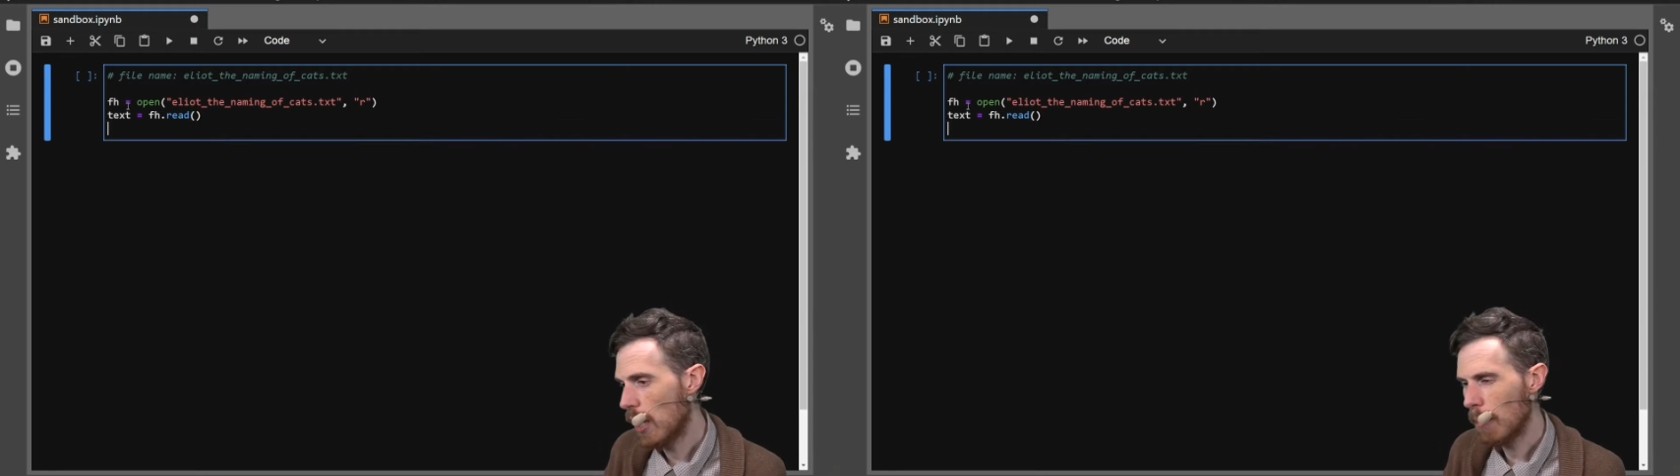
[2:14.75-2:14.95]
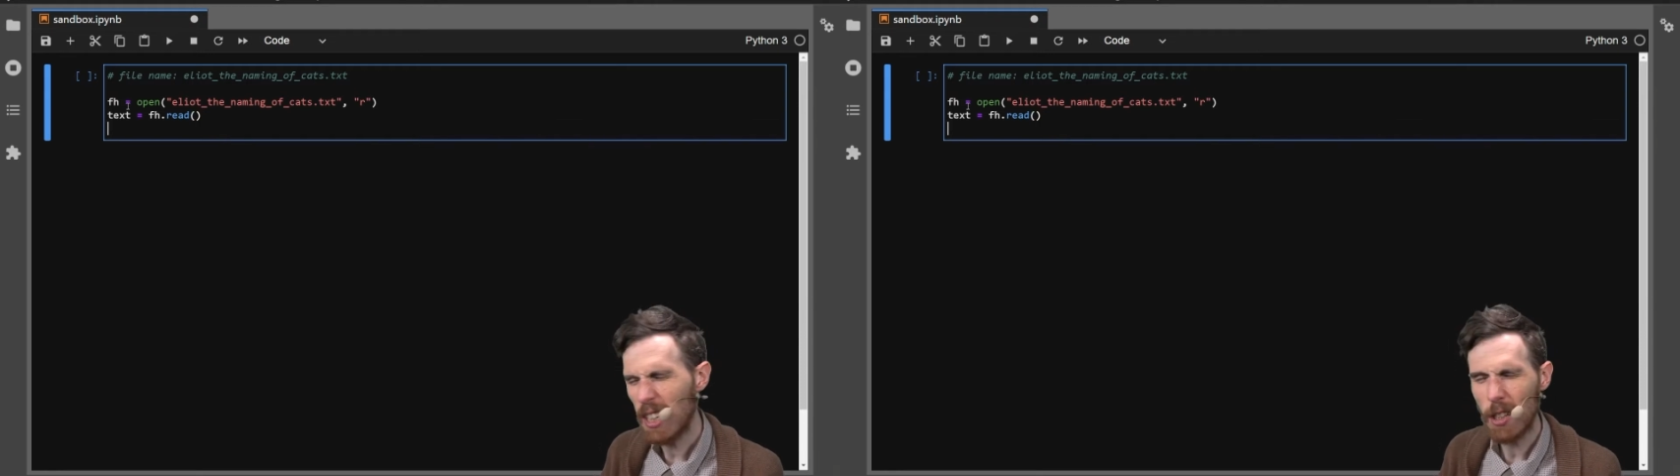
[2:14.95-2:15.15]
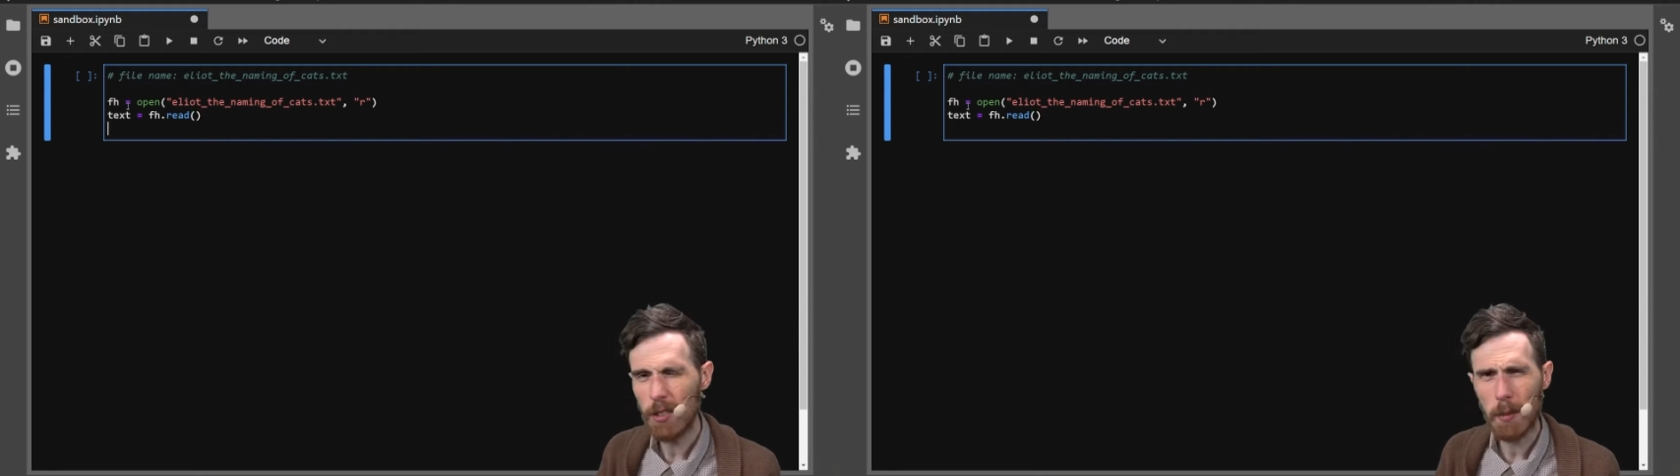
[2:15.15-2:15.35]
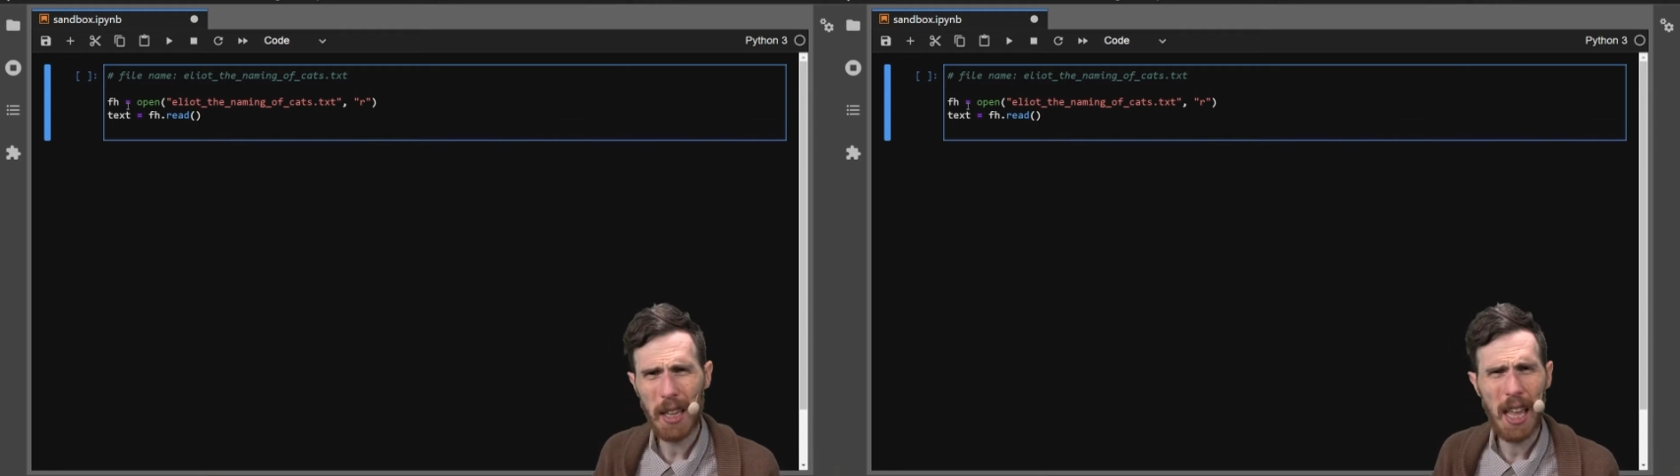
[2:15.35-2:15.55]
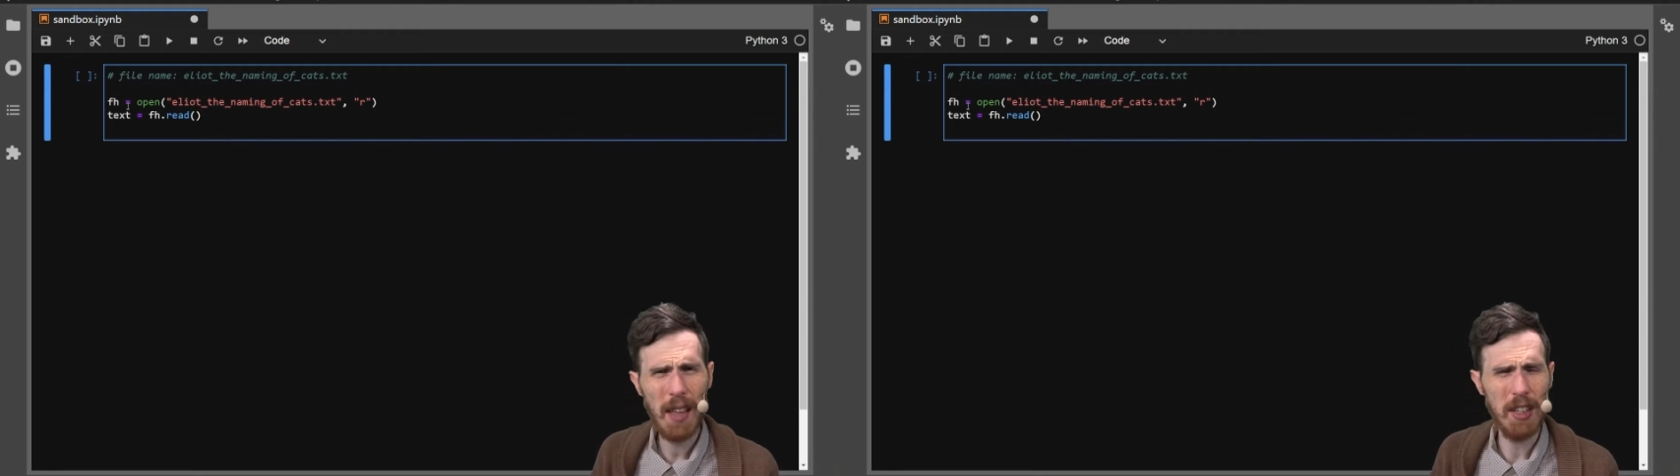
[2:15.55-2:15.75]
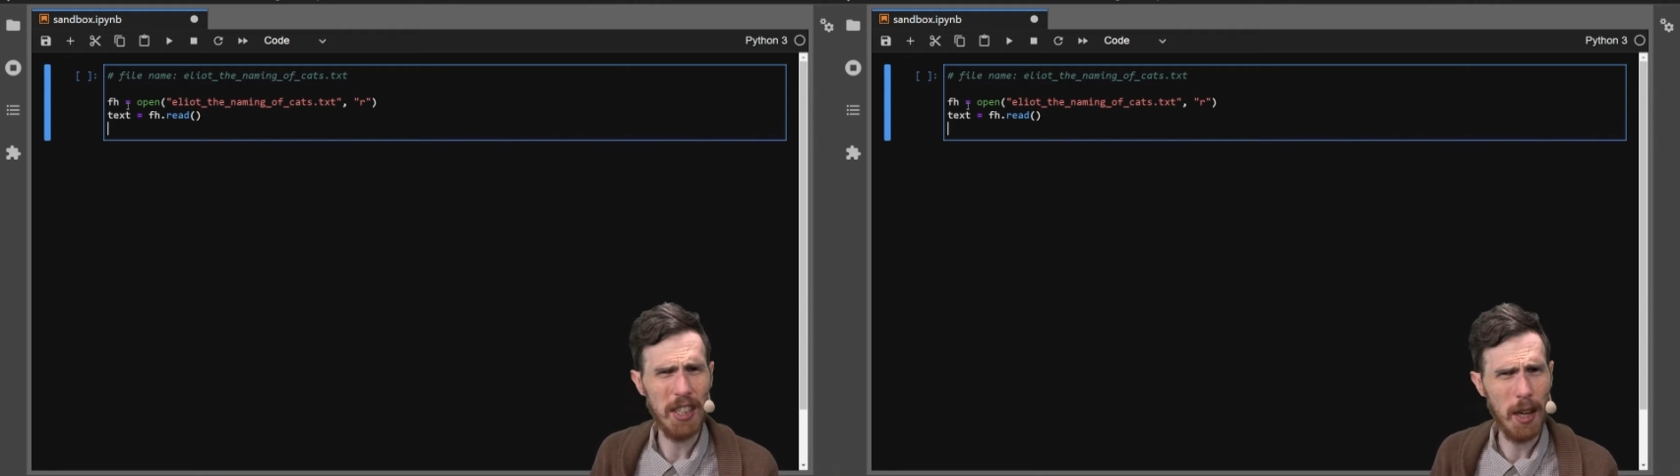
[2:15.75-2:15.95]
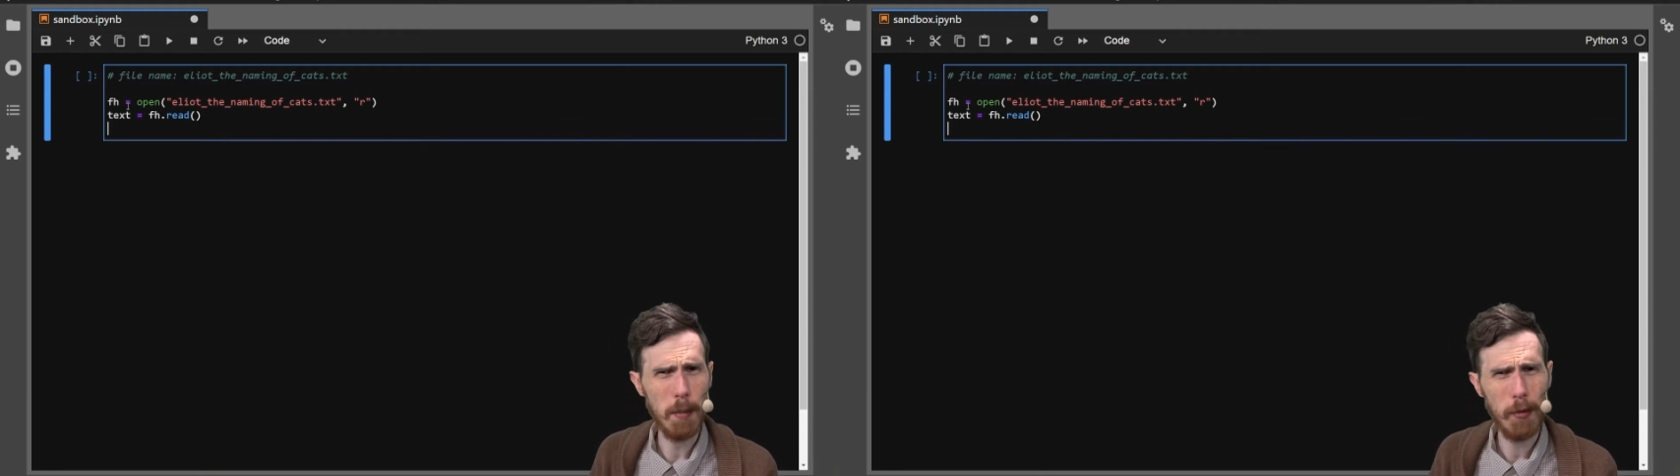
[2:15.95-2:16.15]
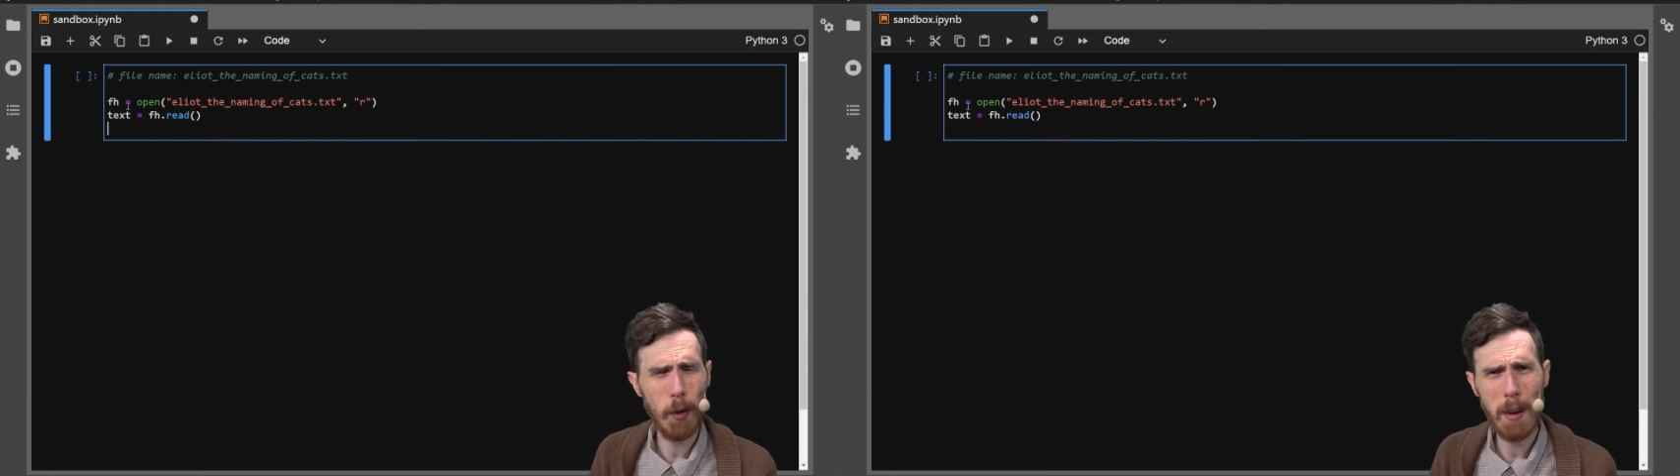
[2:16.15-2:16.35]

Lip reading: And I'm going to do something I haven't done before.